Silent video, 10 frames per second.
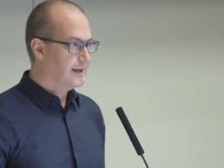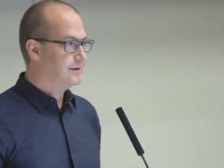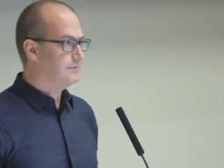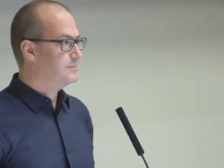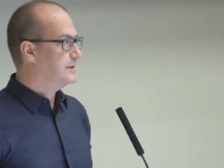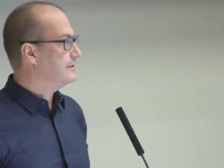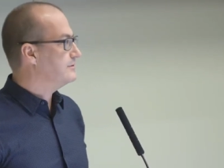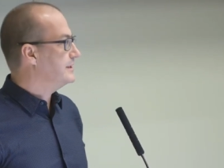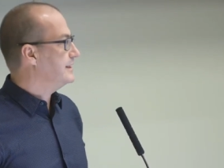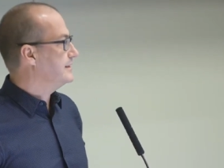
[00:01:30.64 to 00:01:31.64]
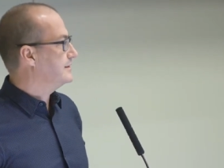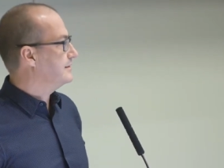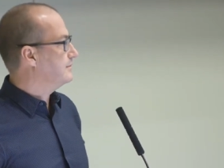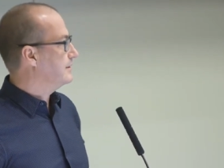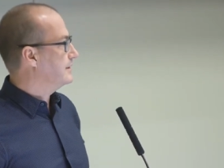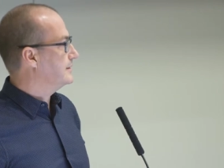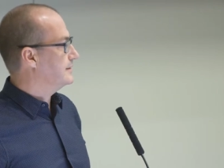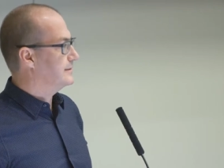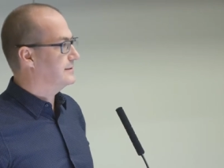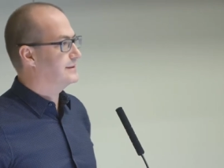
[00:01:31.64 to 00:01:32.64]
Uh, respiratory uh,
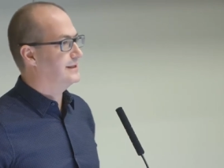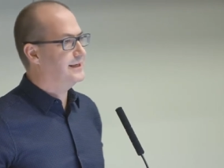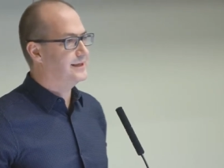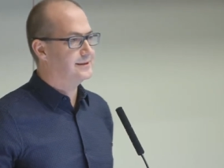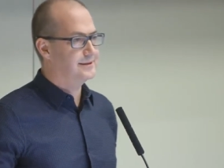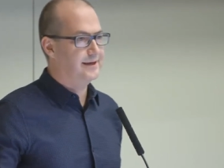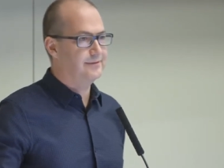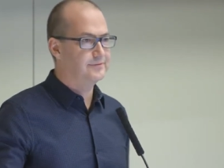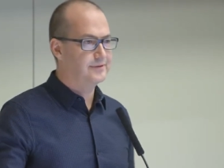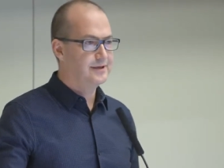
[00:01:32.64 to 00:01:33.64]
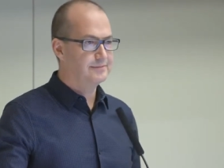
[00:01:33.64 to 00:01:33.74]
clinics have